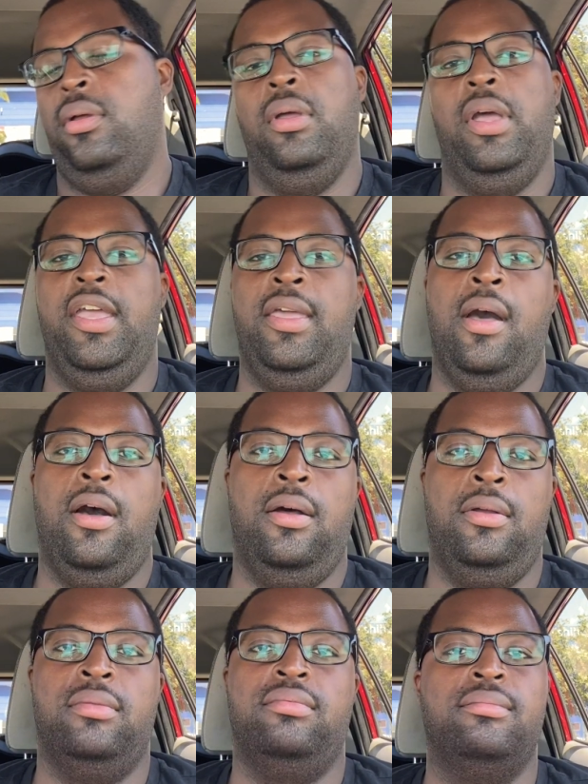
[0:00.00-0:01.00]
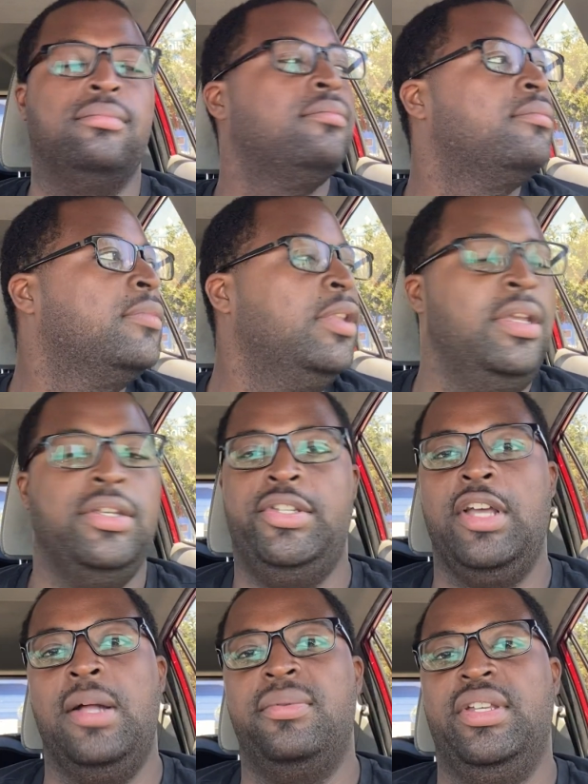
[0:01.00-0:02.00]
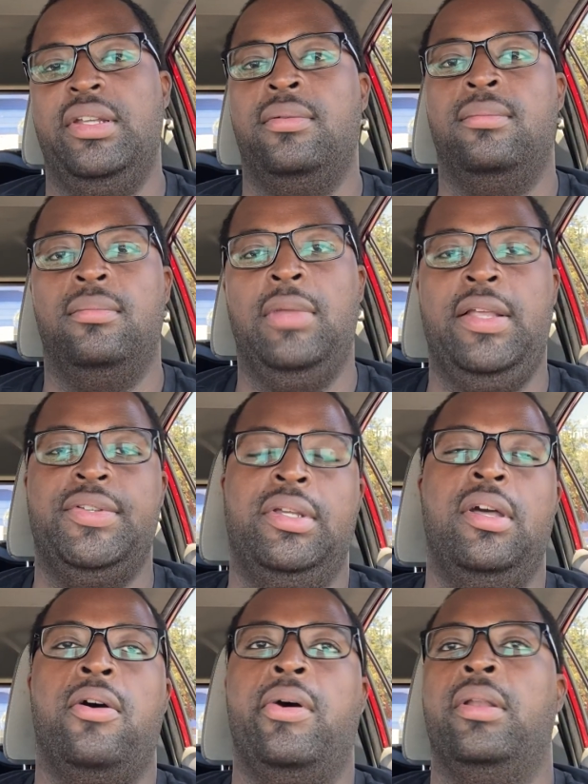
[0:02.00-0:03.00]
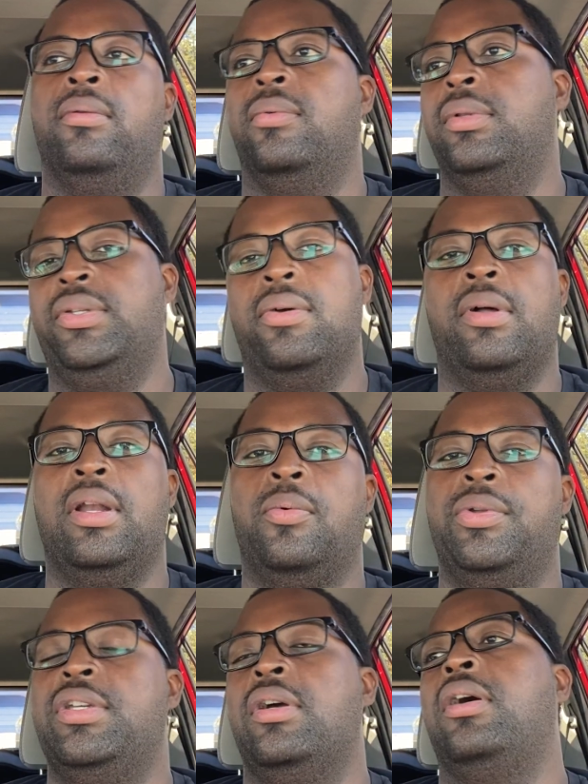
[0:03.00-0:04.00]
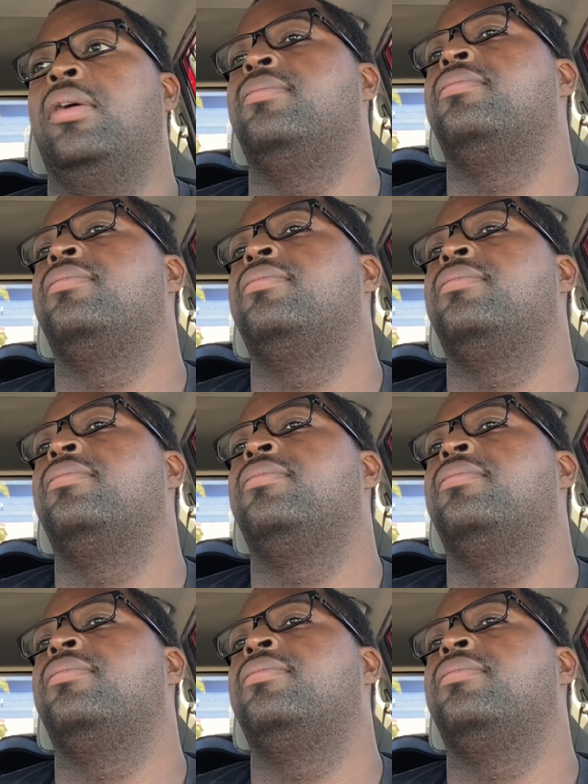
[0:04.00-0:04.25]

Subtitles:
Hey y'all, it's Thompson. How's it going? What's going on with y'all?